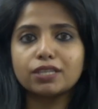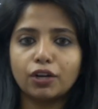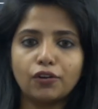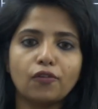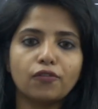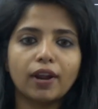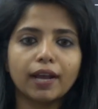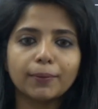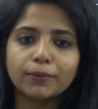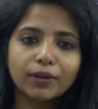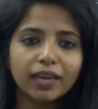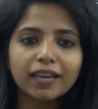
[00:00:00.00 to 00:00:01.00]
cutoff rank.
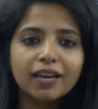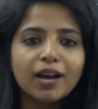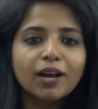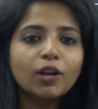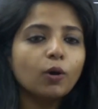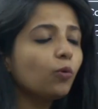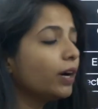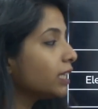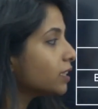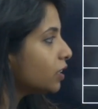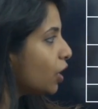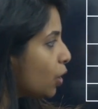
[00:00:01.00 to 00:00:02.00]
Okay. Now, what
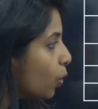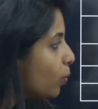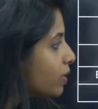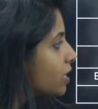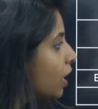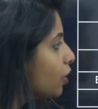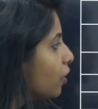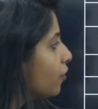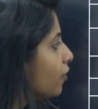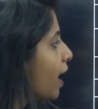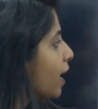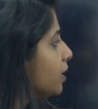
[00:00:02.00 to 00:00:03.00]
is the lowest cutoff
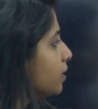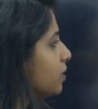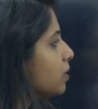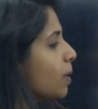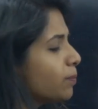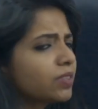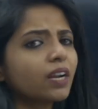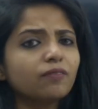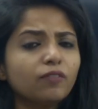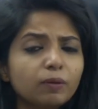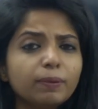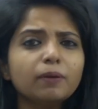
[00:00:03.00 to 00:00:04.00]
rank? something that
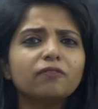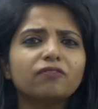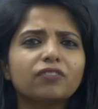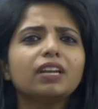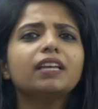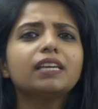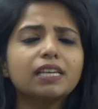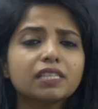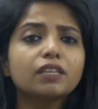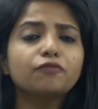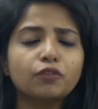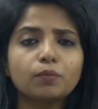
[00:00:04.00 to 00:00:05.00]
will be really easy
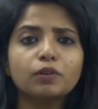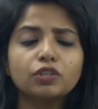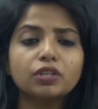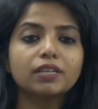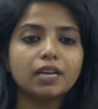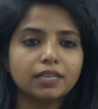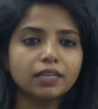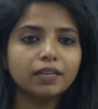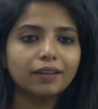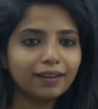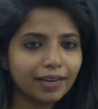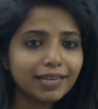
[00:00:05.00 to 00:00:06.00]
for me to get in,
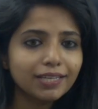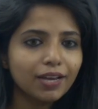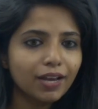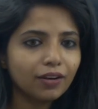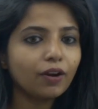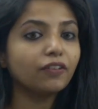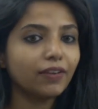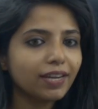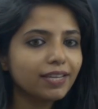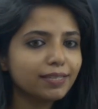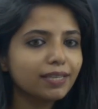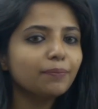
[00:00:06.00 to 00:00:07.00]
right? Not very
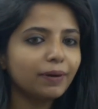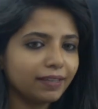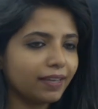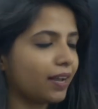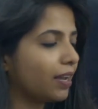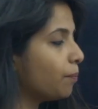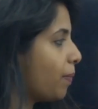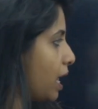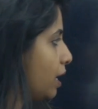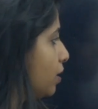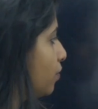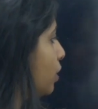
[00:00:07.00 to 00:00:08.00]
easy, but yeah,
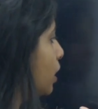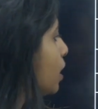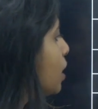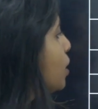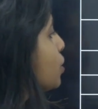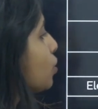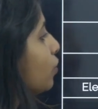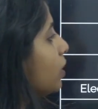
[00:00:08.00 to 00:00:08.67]
comparatively. So